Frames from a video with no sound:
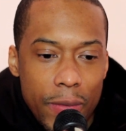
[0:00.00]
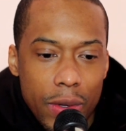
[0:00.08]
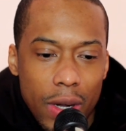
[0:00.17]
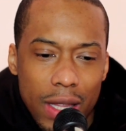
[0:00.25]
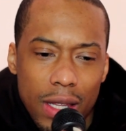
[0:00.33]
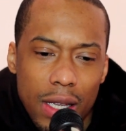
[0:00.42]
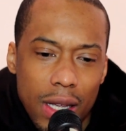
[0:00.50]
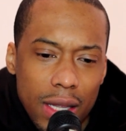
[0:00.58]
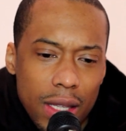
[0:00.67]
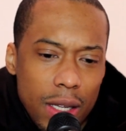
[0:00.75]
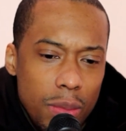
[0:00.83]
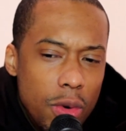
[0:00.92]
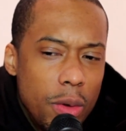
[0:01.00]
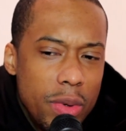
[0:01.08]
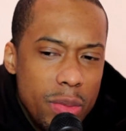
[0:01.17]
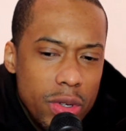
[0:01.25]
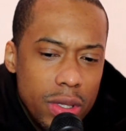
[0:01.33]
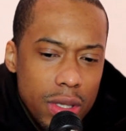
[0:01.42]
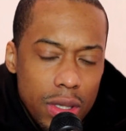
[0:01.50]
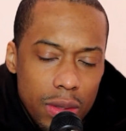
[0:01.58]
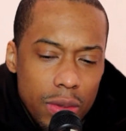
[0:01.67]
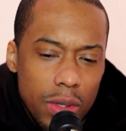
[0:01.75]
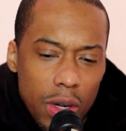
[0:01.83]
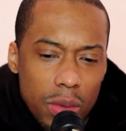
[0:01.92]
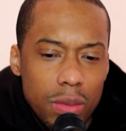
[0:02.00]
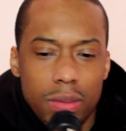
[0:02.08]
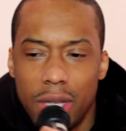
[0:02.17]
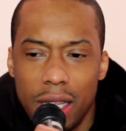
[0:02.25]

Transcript: you know, I think I think more people should, you know,